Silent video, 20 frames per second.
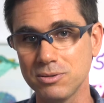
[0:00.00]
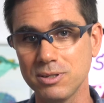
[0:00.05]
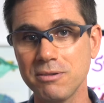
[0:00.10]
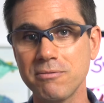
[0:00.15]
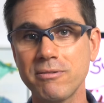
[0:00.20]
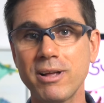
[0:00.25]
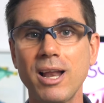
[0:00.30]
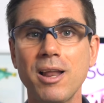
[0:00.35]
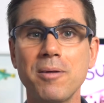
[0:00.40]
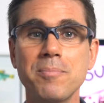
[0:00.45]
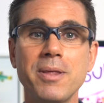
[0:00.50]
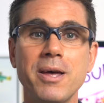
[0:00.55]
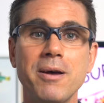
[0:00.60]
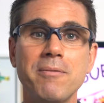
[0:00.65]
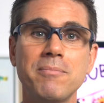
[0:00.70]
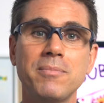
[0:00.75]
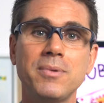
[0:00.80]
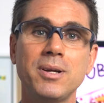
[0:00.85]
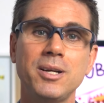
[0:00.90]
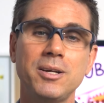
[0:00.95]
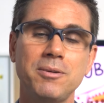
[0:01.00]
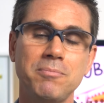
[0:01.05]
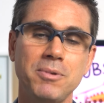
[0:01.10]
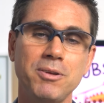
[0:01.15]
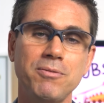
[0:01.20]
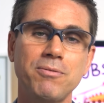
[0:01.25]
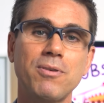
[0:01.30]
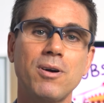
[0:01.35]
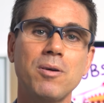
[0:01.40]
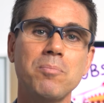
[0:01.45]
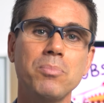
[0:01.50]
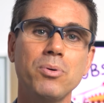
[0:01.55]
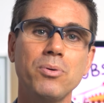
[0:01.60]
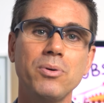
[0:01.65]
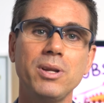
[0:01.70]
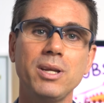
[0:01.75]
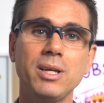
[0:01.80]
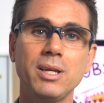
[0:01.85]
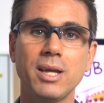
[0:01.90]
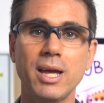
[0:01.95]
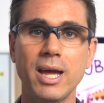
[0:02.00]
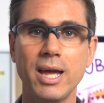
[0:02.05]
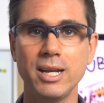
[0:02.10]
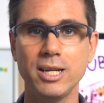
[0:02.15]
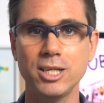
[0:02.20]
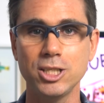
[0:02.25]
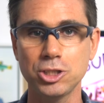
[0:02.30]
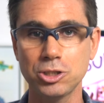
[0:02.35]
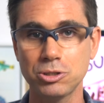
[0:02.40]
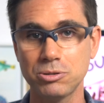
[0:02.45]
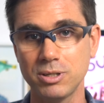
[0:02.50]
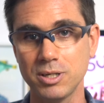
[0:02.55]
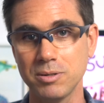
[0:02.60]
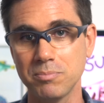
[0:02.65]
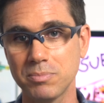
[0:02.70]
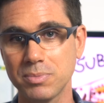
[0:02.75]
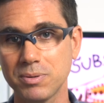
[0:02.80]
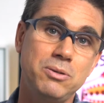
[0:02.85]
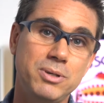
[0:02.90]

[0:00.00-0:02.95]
to develop them before putting any shrimp.